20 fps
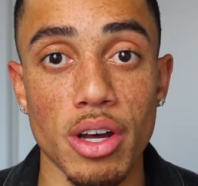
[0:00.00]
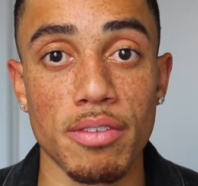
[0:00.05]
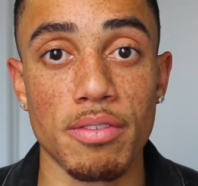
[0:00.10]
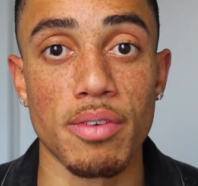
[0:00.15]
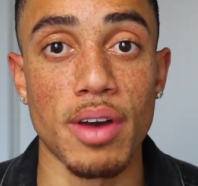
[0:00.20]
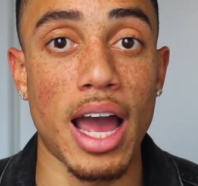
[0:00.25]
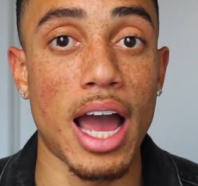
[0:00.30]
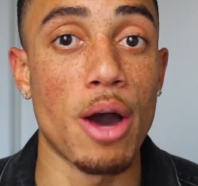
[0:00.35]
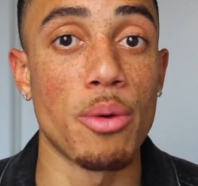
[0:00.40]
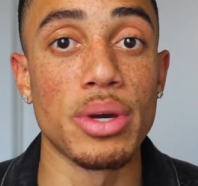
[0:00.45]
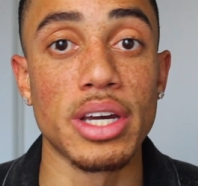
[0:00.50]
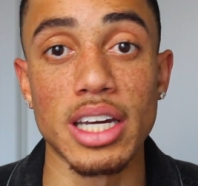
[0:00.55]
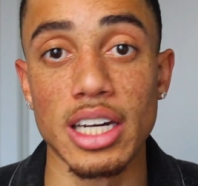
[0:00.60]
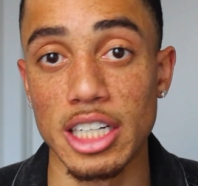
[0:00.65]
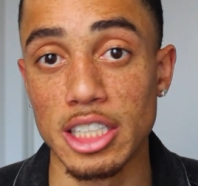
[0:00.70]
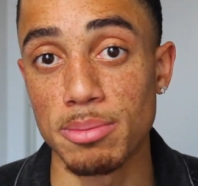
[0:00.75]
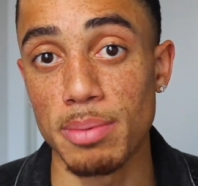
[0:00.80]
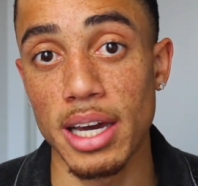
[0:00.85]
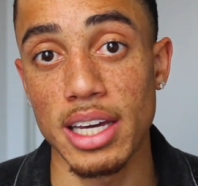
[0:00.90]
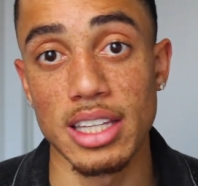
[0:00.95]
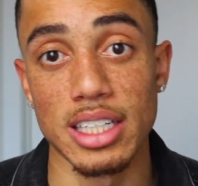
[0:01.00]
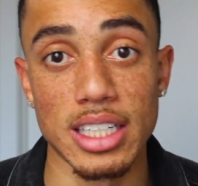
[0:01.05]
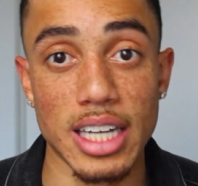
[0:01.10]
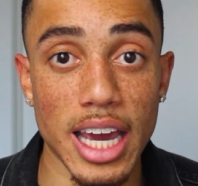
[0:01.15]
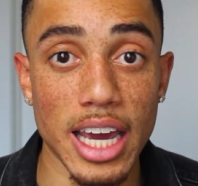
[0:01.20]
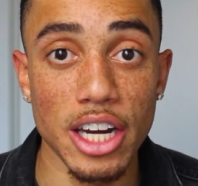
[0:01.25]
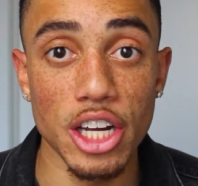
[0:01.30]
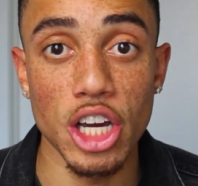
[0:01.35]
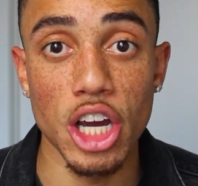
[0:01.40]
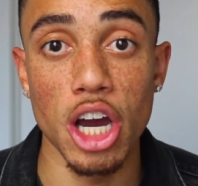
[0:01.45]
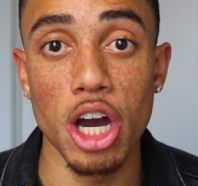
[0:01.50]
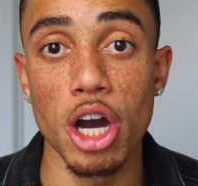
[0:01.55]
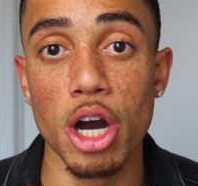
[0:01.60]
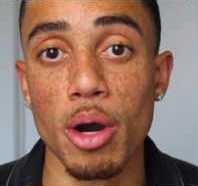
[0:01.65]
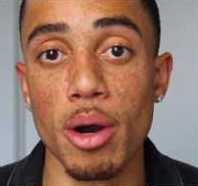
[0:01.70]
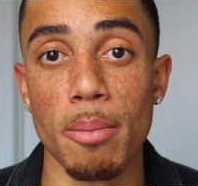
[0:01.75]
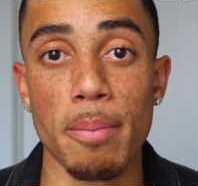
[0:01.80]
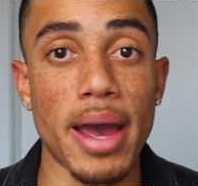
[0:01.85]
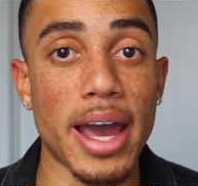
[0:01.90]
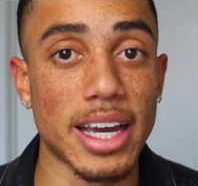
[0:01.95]
of how we could expect the day to
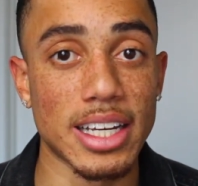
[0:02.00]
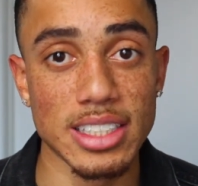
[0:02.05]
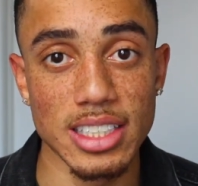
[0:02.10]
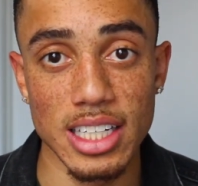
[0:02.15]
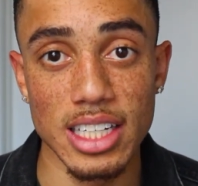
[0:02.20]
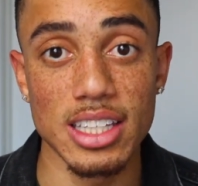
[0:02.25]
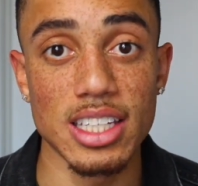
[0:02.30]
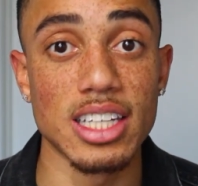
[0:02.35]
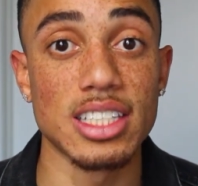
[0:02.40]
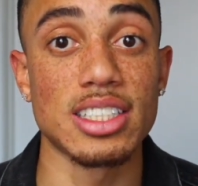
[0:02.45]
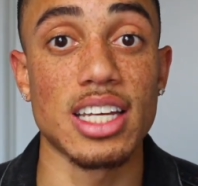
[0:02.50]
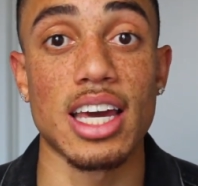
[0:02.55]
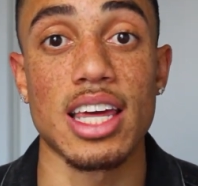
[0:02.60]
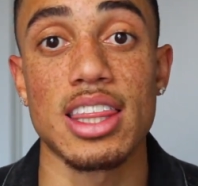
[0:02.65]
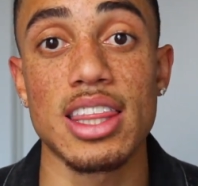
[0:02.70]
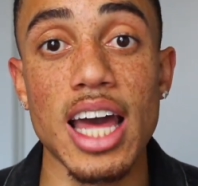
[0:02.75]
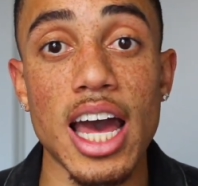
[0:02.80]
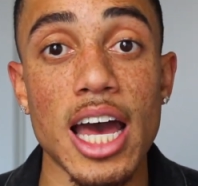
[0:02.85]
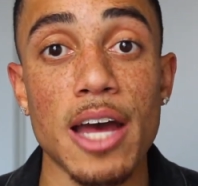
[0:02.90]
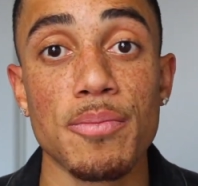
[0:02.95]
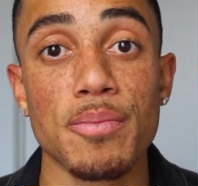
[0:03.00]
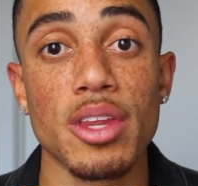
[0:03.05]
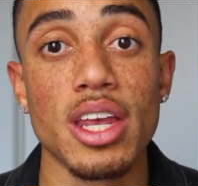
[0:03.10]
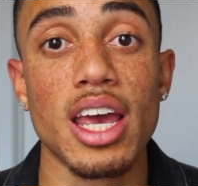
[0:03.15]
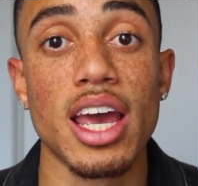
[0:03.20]
go, a magazine, things like that.